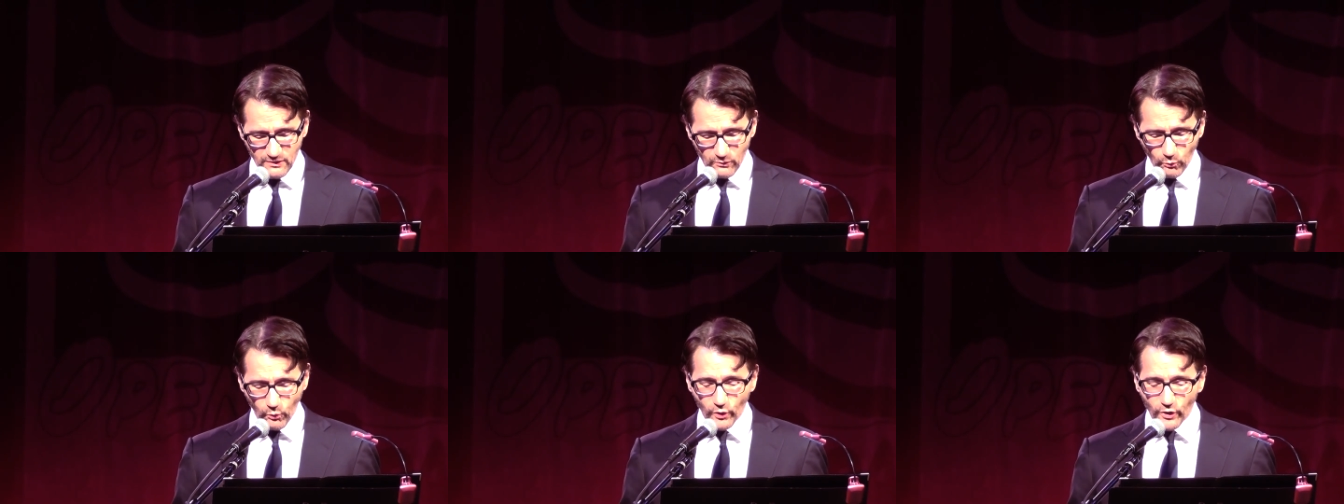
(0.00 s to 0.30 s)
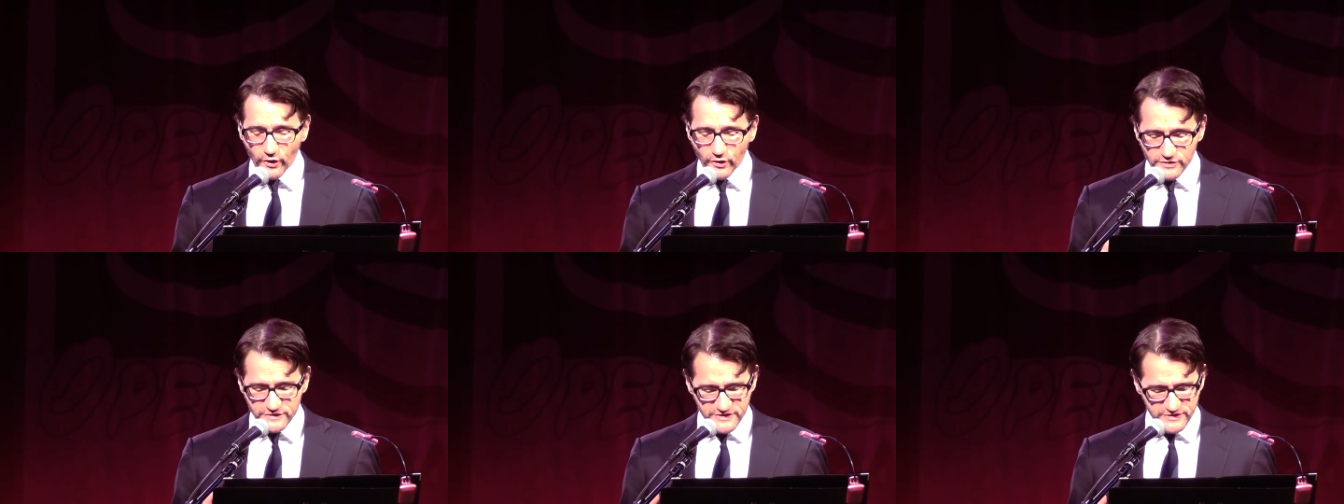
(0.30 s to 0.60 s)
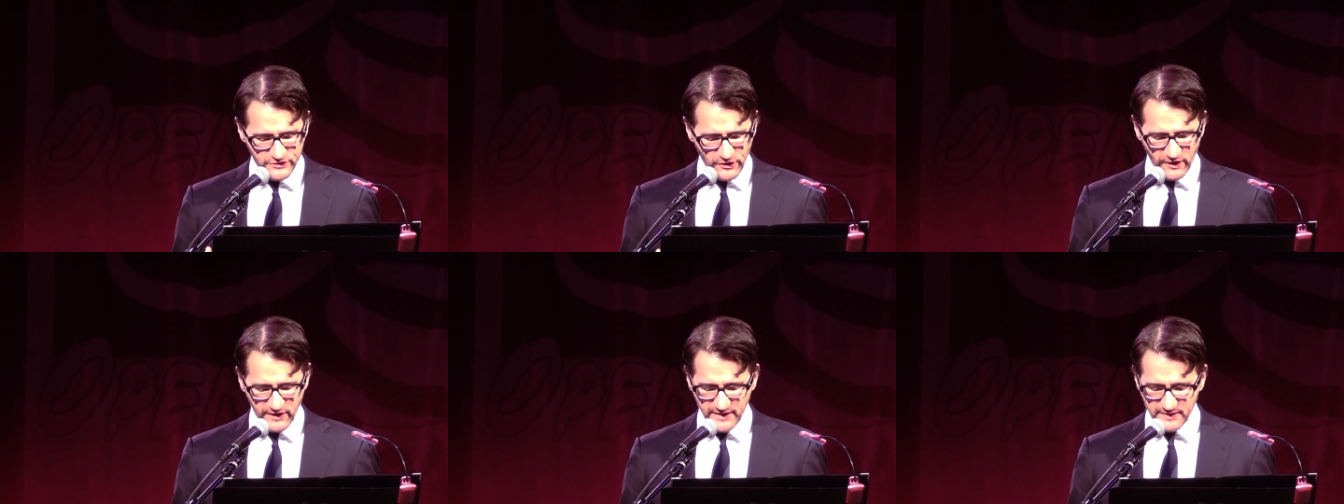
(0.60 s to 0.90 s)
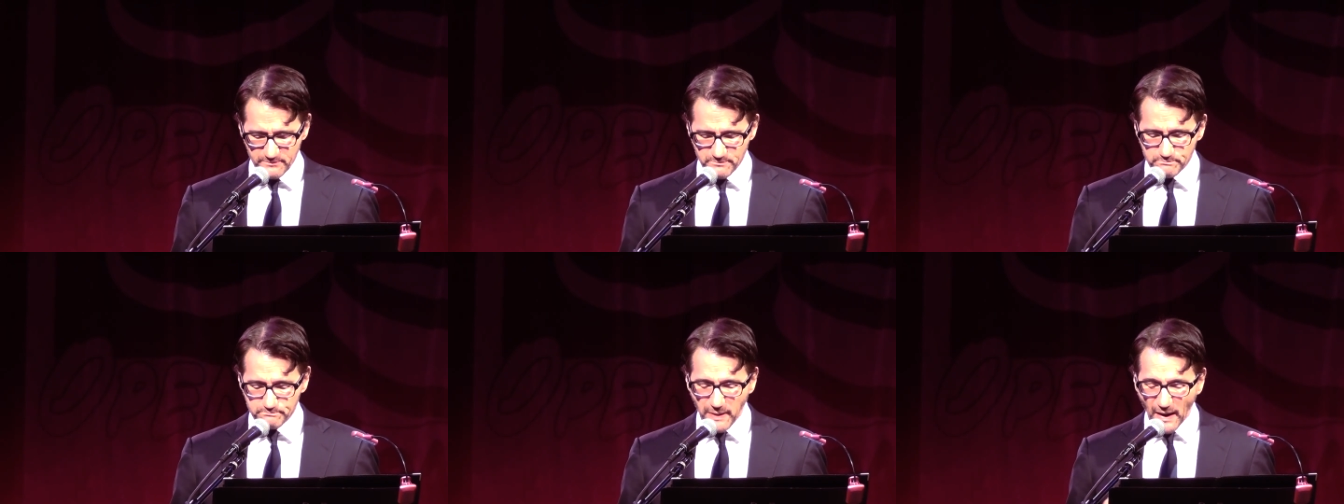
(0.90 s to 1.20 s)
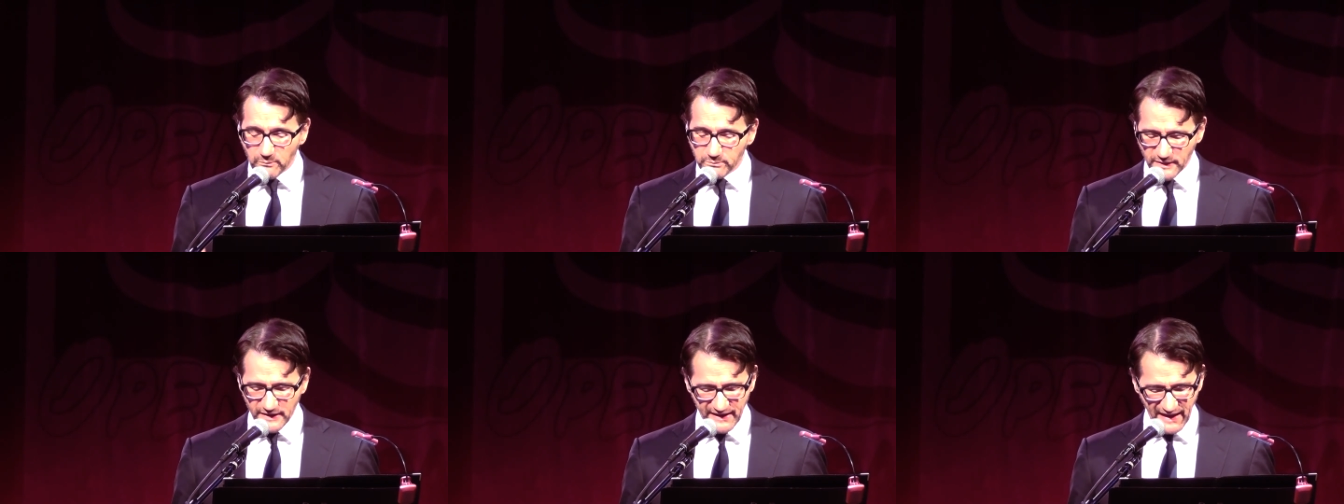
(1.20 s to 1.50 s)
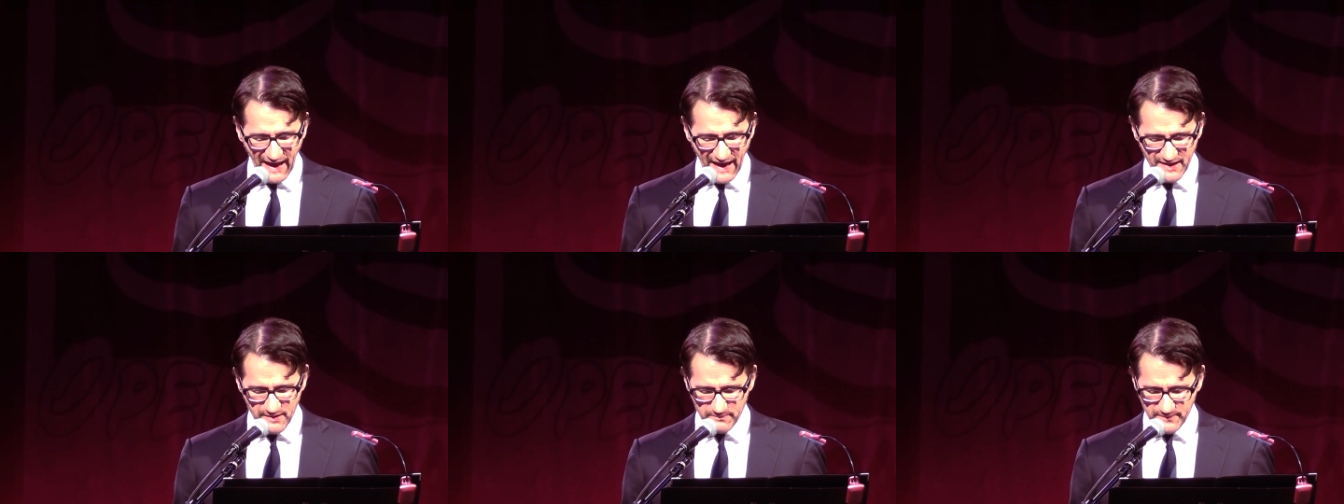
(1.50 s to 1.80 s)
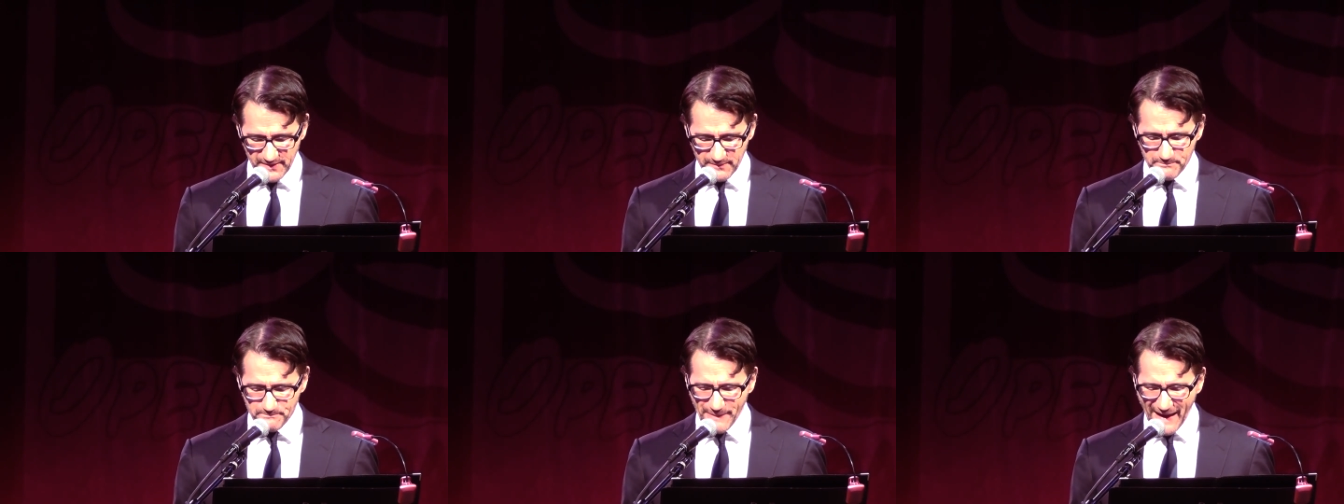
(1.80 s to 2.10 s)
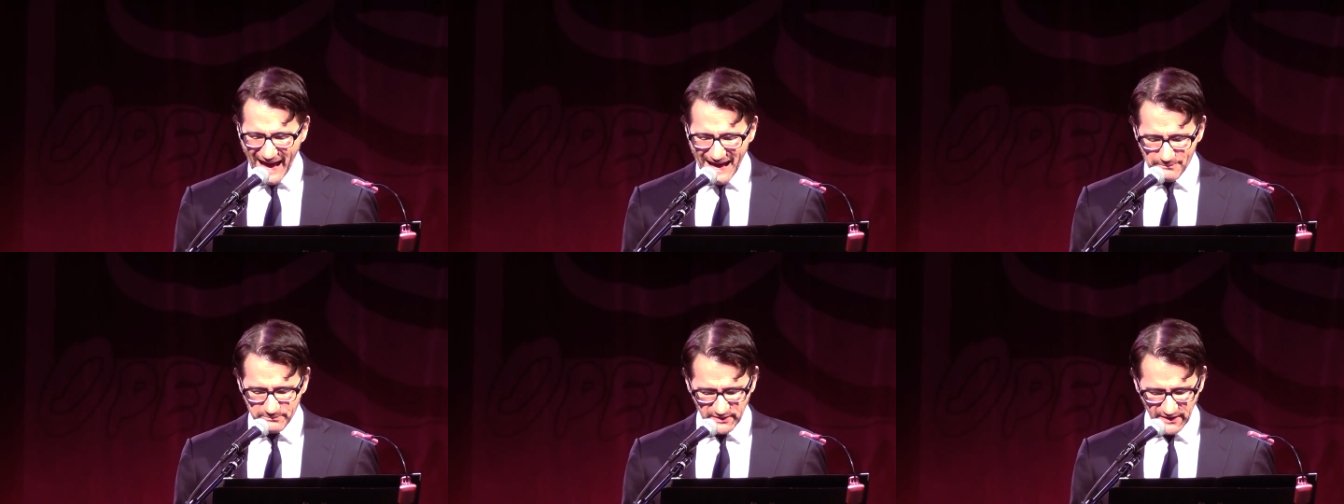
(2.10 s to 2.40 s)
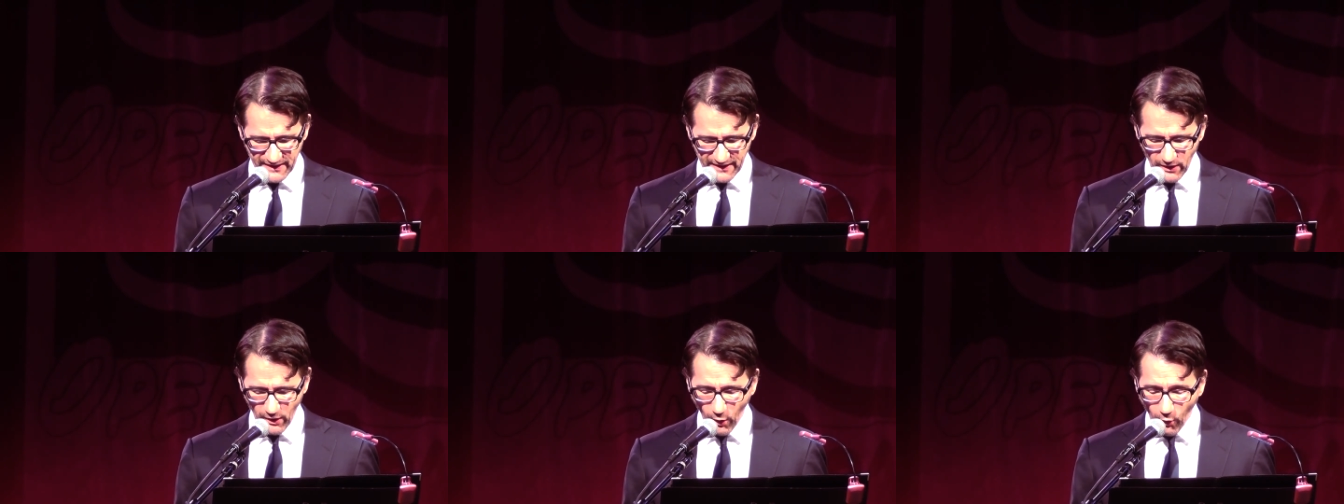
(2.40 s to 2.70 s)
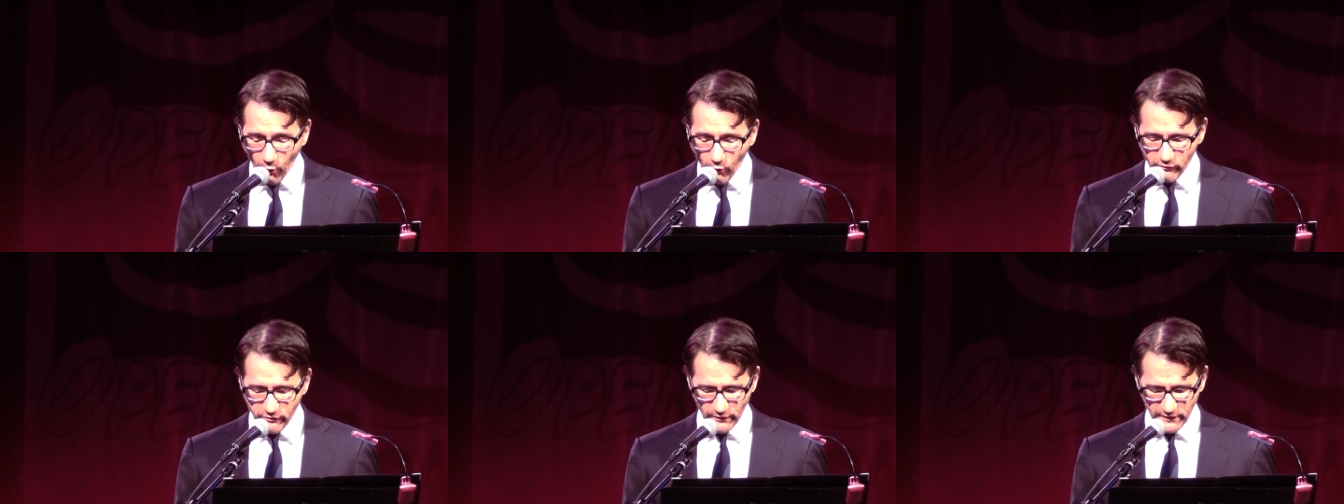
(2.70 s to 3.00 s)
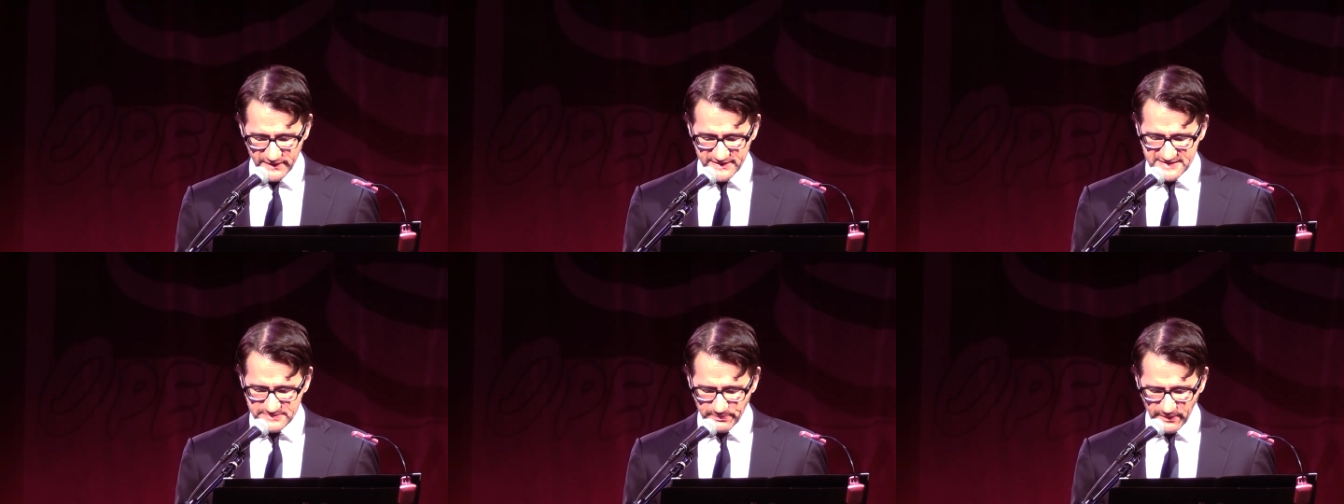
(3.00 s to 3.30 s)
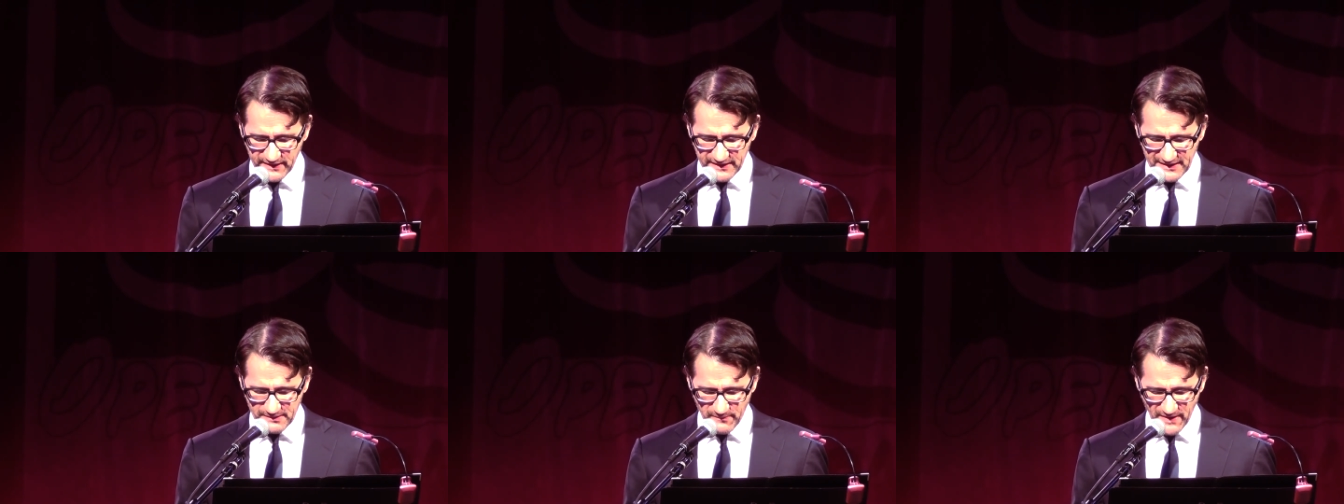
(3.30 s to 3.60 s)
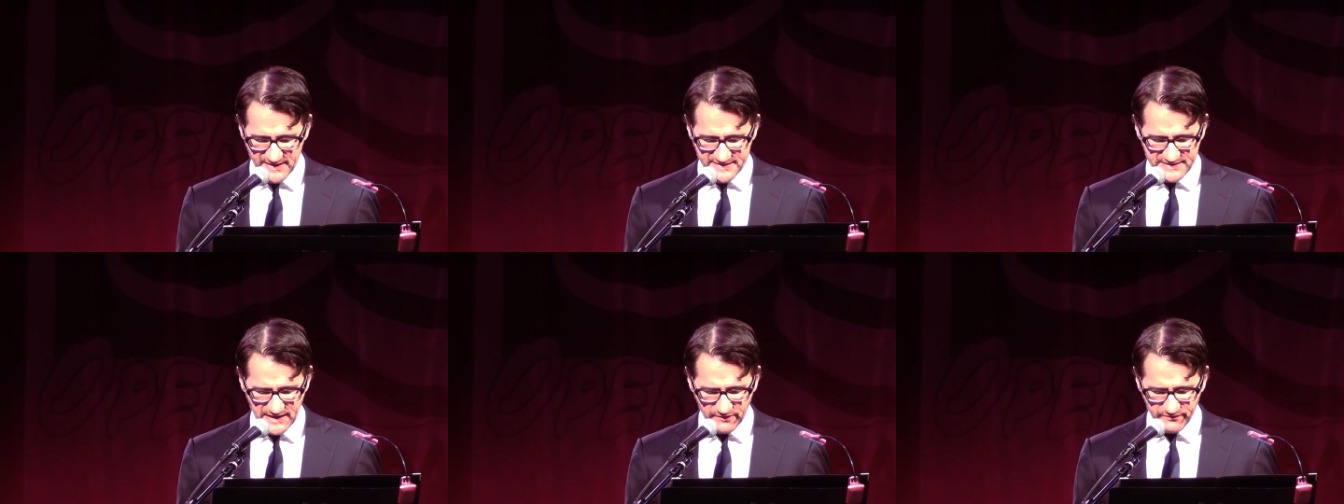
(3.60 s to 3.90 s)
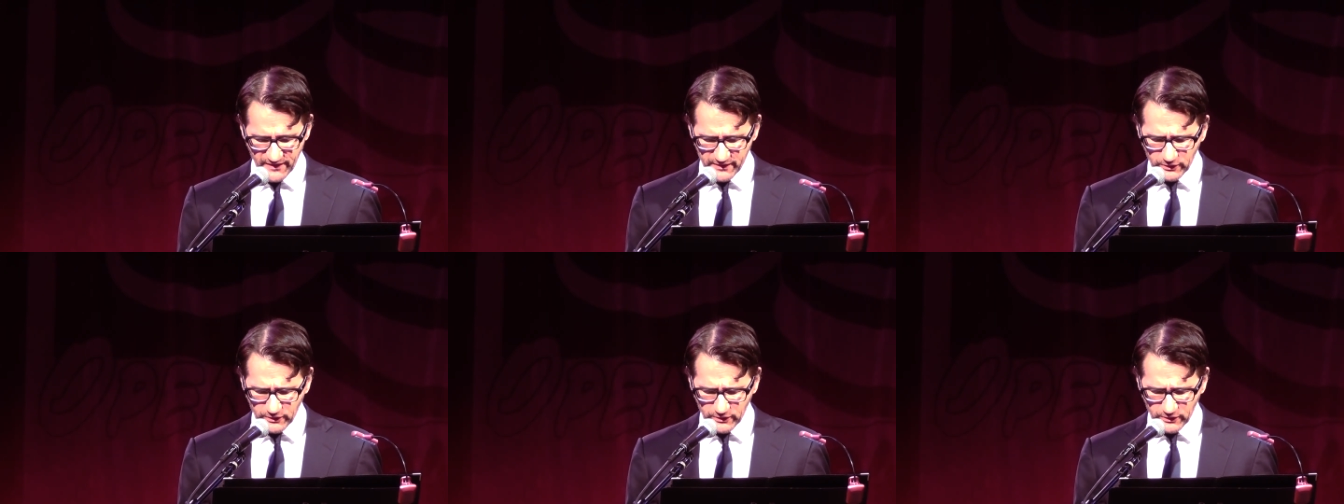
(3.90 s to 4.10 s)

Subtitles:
Words started bubbling out of me, babbling, over-explaining myself, a